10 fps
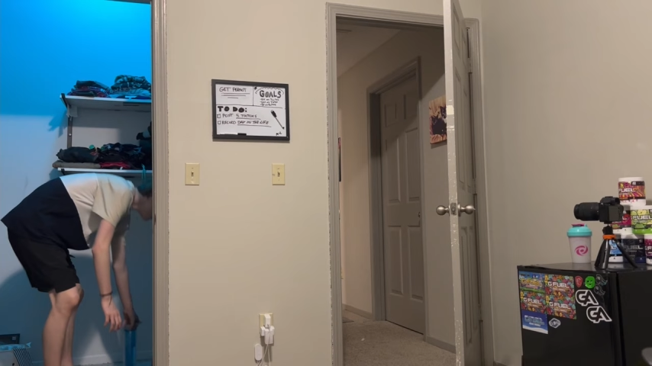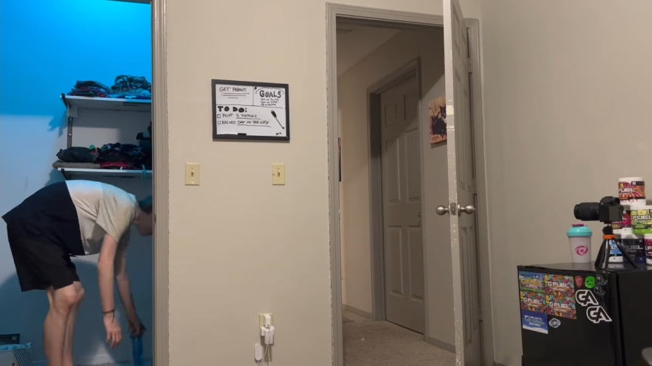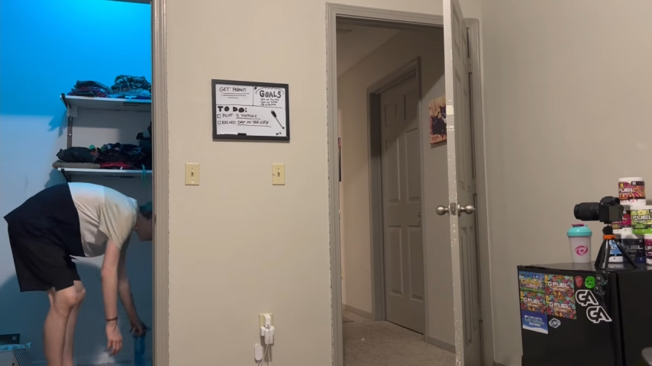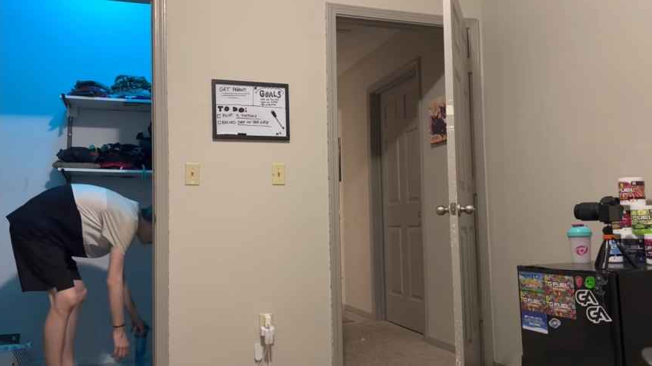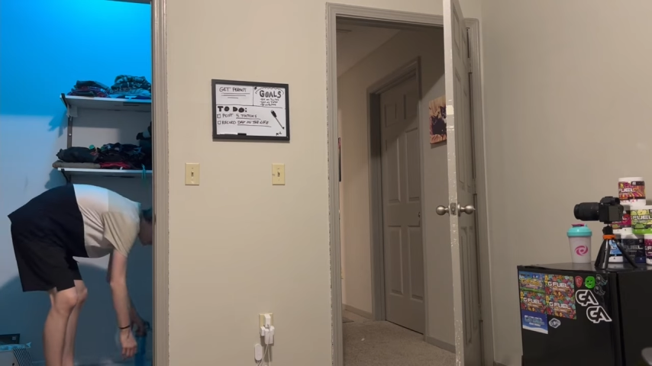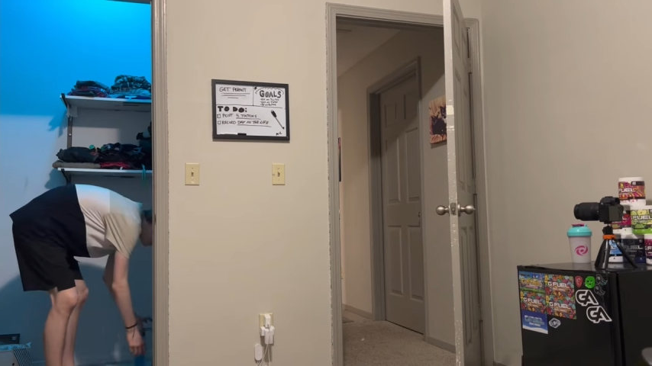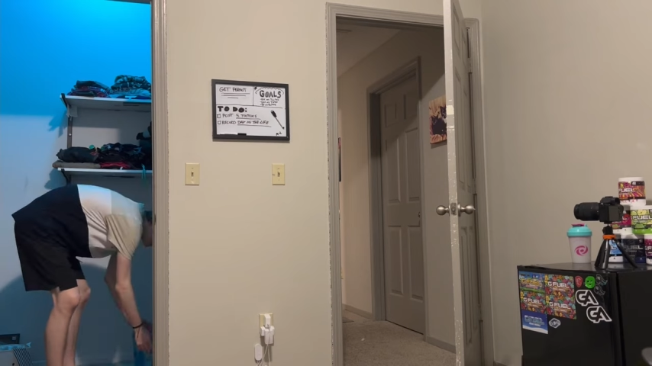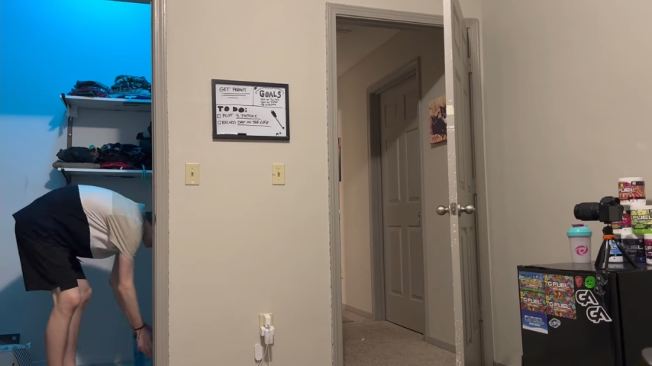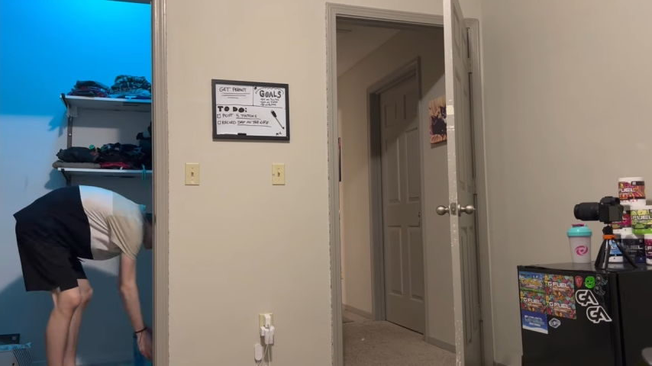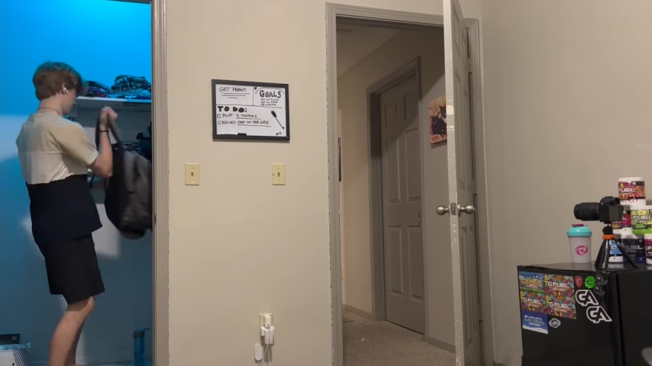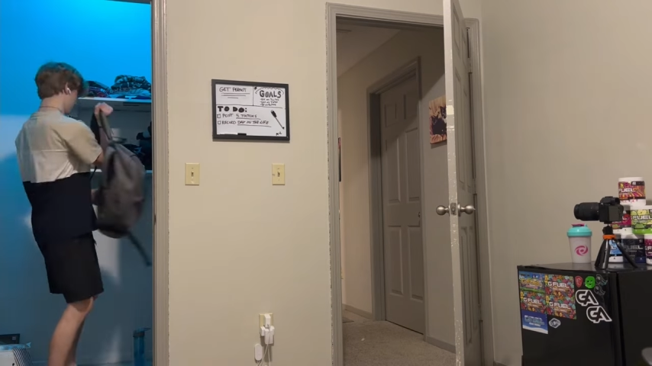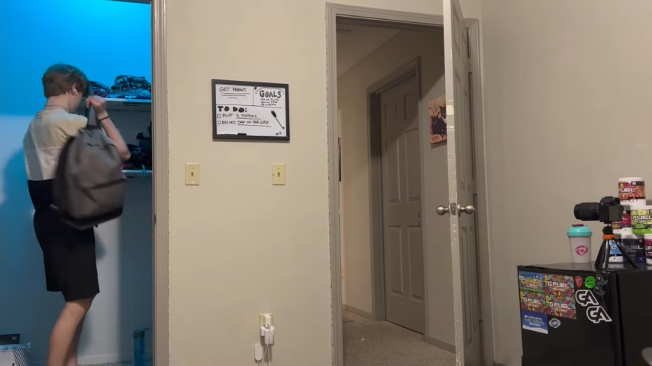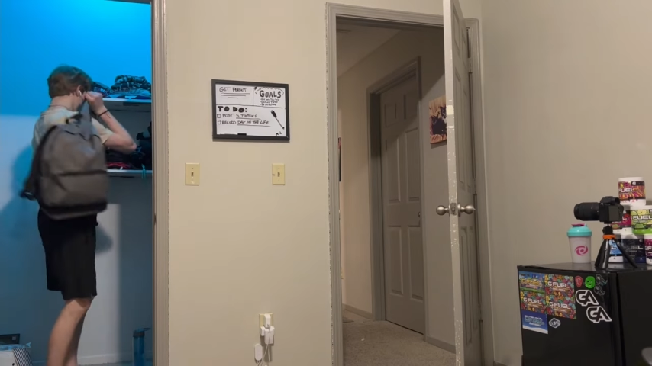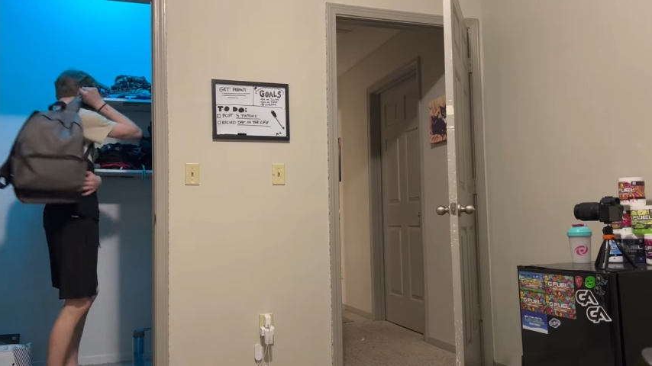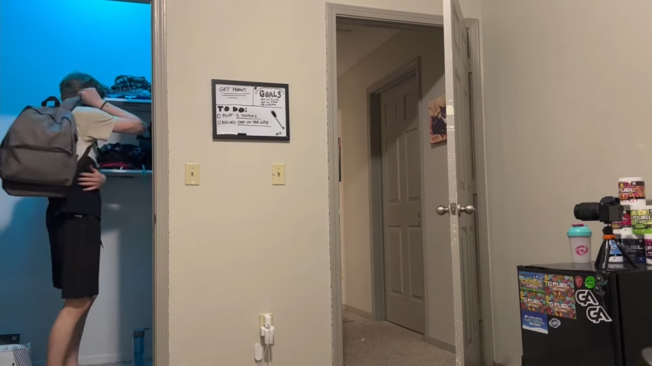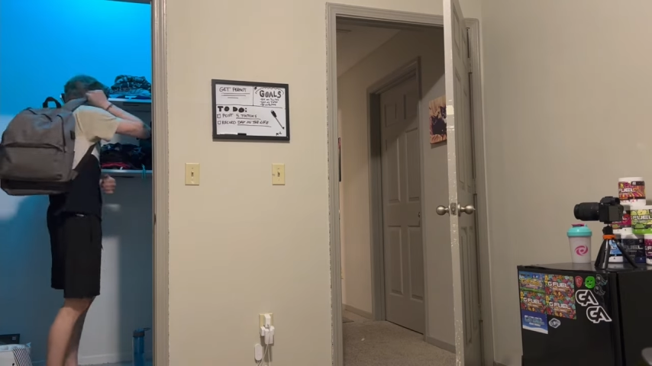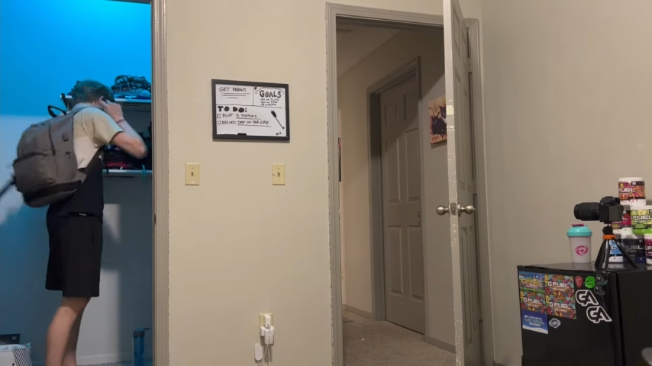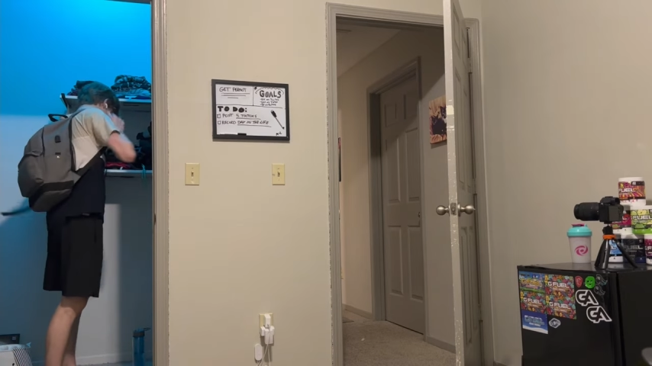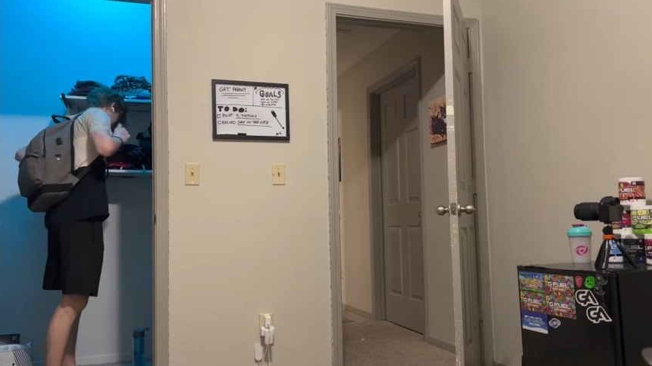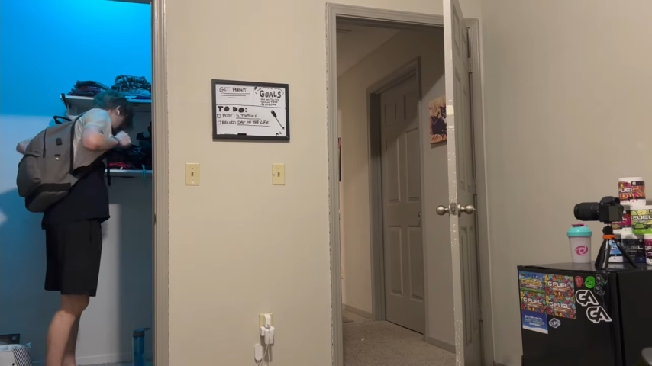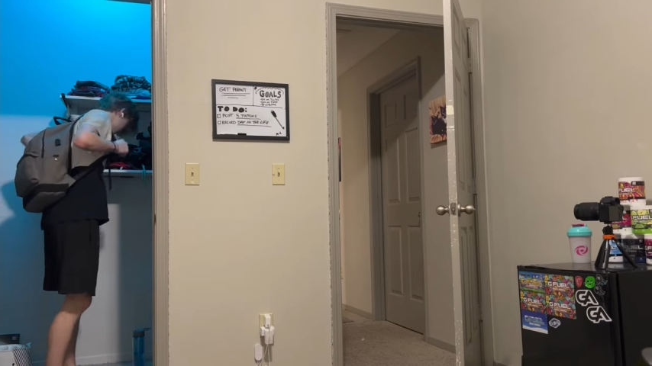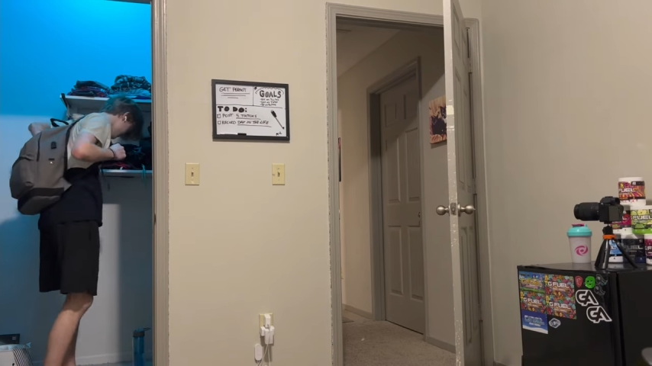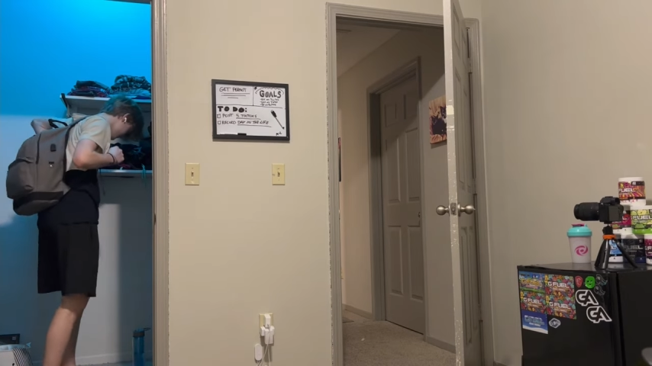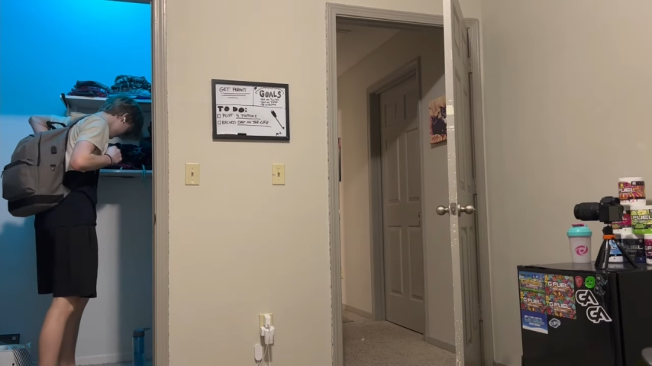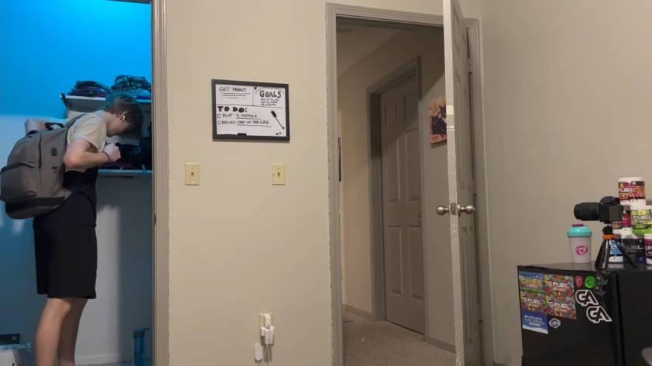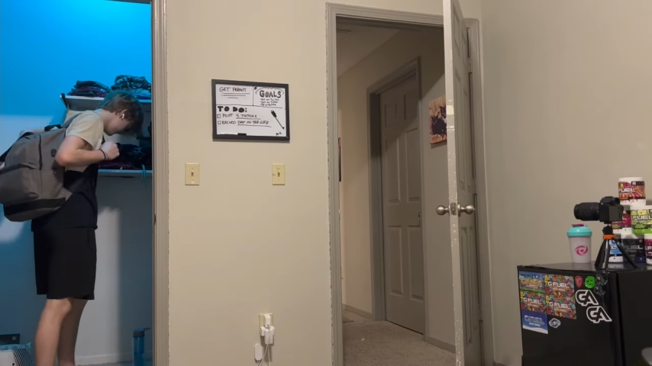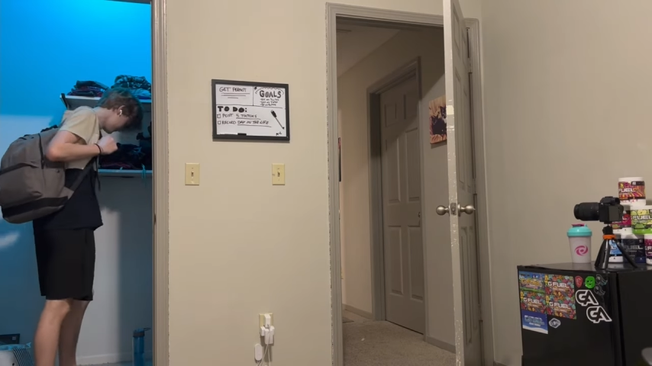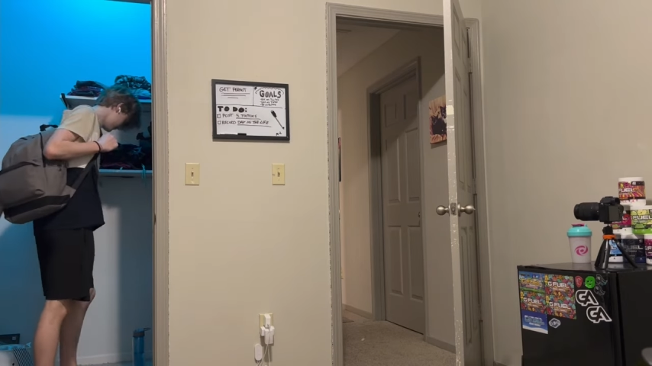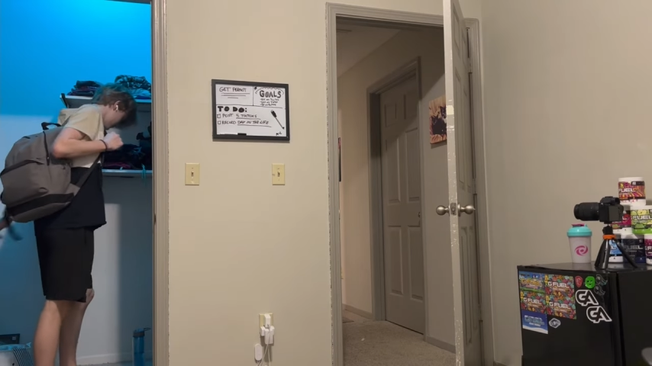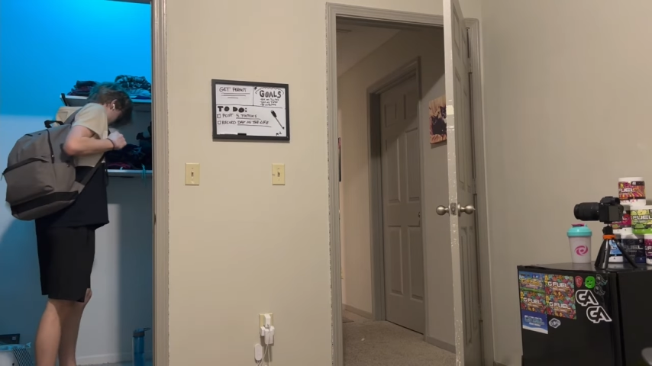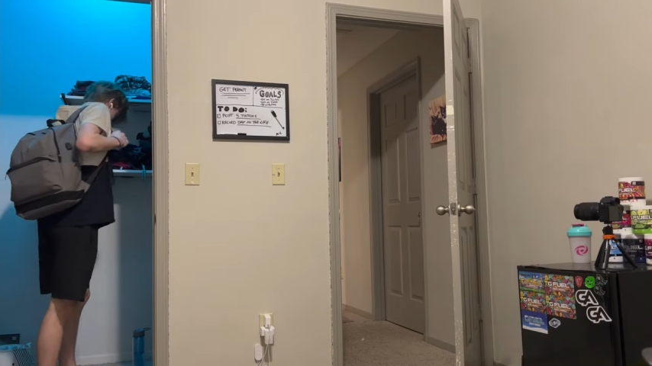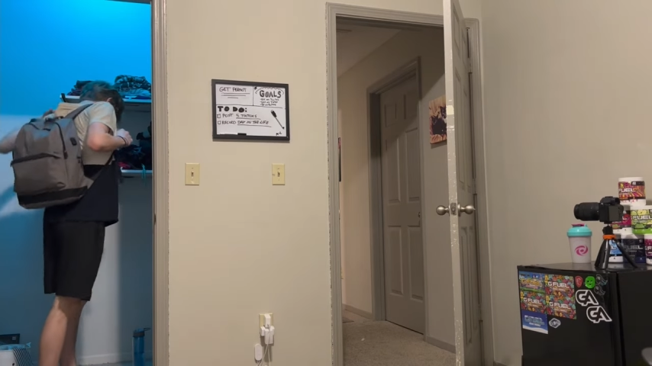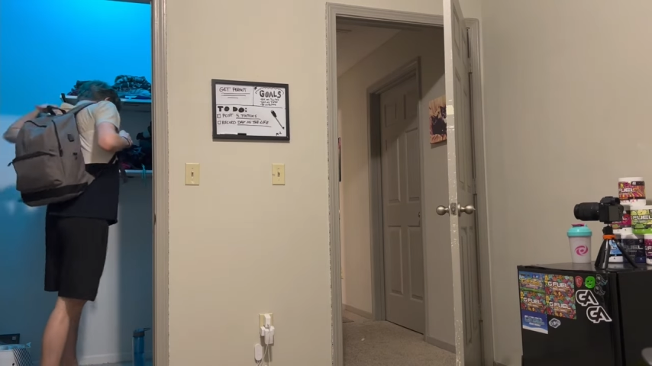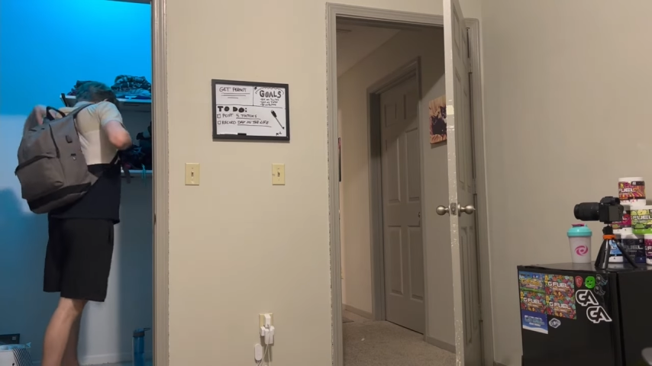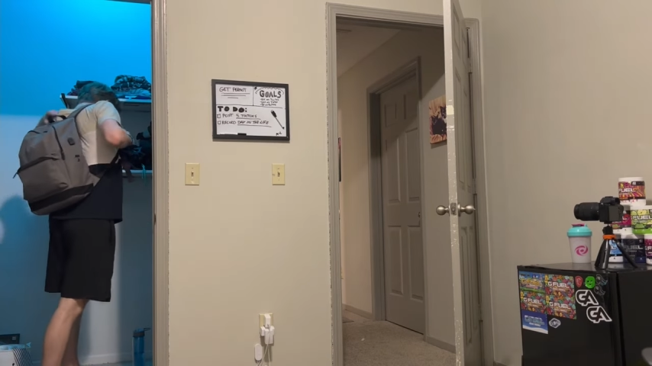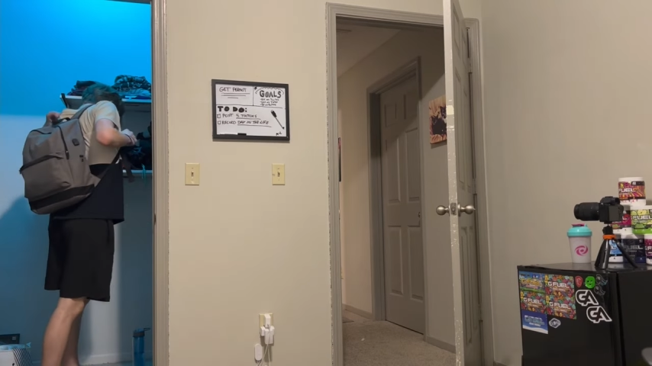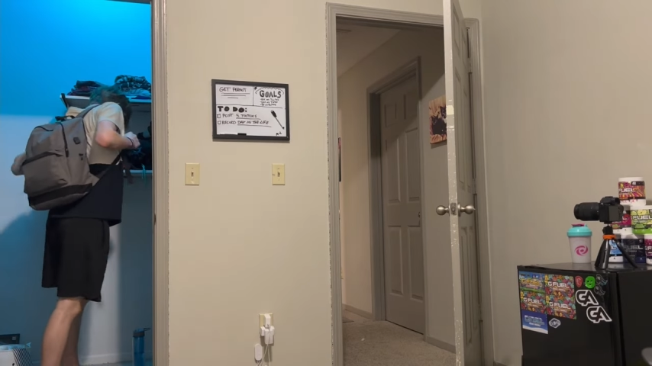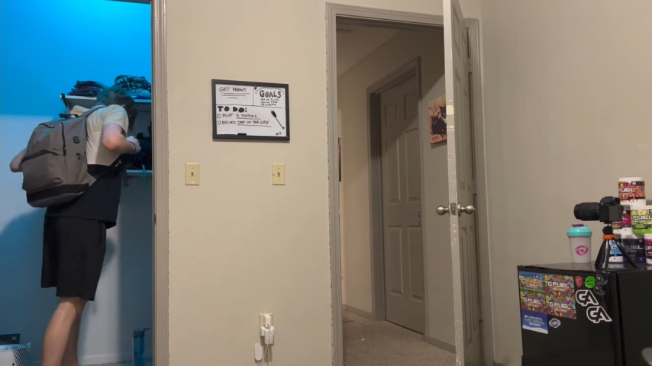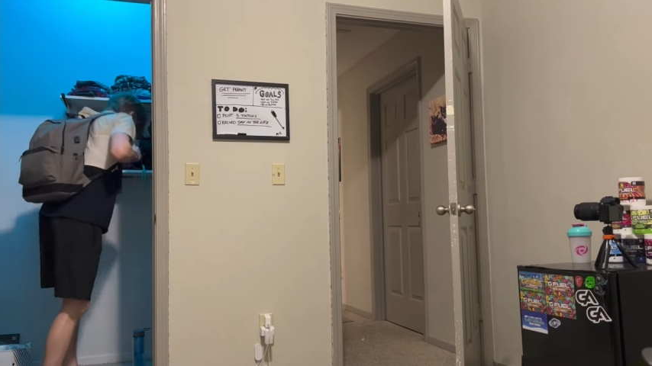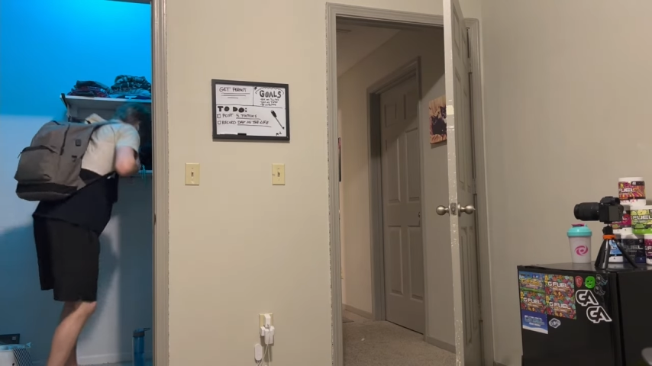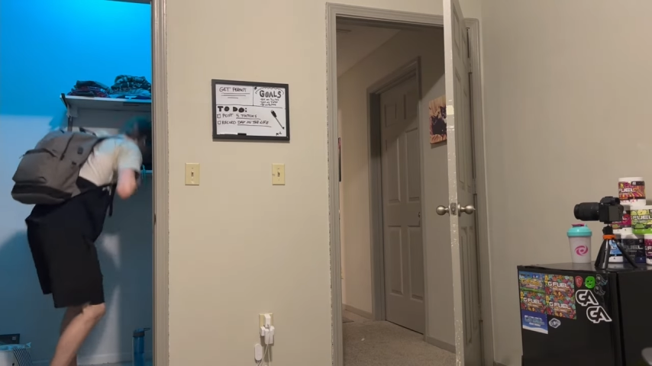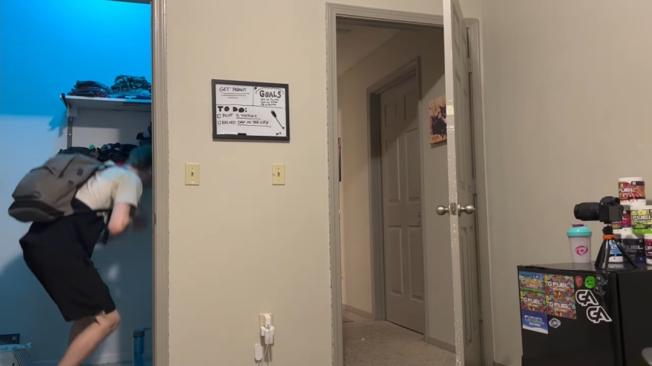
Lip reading: Nobody's mouth can be seen.